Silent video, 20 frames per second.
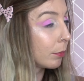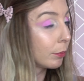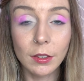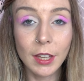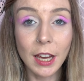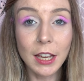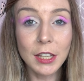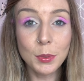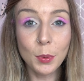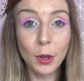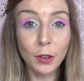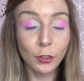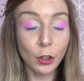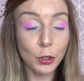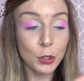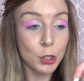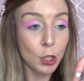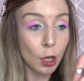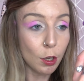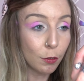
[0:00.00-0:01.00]
That's what I've
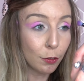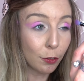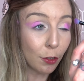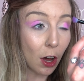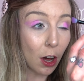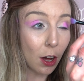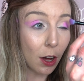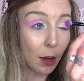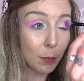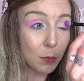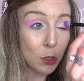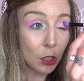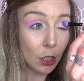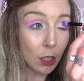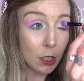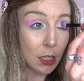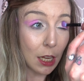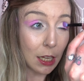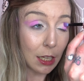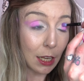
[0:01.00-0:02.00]
got so far. I'm just
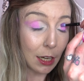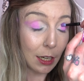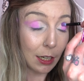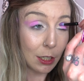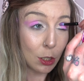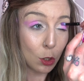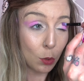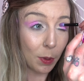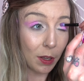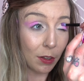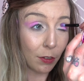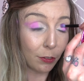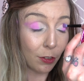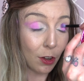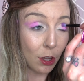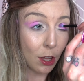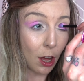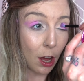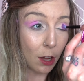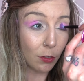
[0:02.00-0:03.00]
going to take it a little bit
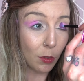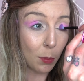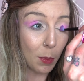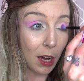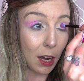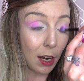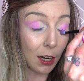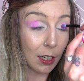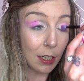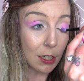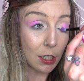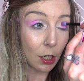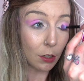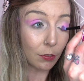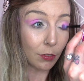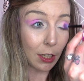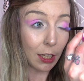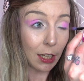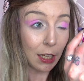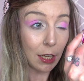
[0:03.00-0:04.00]
further over my eyelid
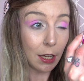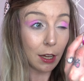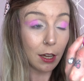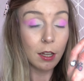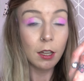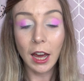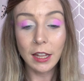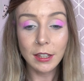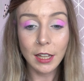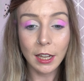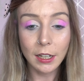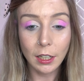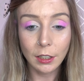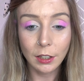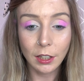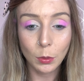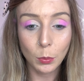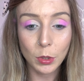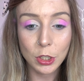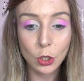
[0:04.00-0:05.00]
over here, and then I
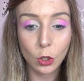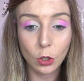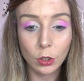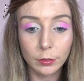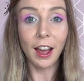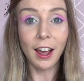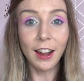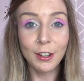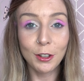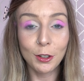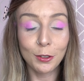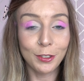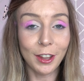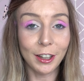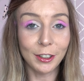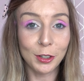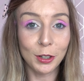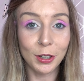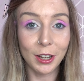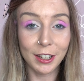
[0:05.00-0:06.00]
think we're done. I love
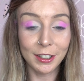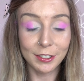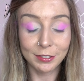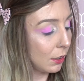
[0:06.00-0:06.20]
that colour.